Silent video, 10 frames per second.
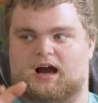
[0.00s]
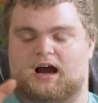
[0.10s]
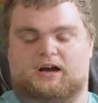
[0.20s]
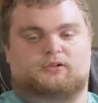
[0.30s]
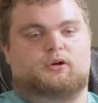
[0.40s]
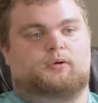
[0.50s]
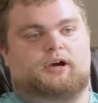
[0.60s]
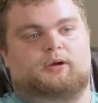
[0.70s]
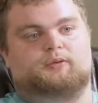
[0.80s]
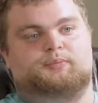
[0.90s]
I don't know where
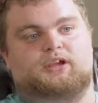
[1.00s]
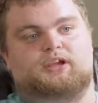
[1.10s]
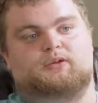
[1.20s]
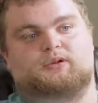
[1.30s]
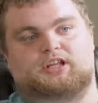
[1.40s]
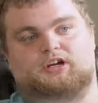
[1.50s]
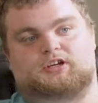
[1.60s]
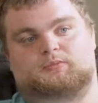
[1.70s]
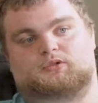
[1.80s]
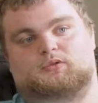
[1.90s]
I would be without
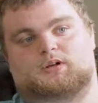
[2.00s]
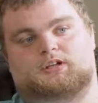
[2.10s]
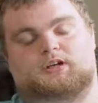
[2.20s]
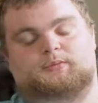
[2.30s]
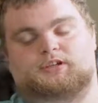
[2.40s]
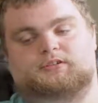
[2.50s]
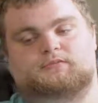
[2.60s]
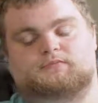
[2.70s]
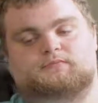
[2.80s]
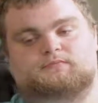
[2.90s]
Cup of Cool Water. I mean,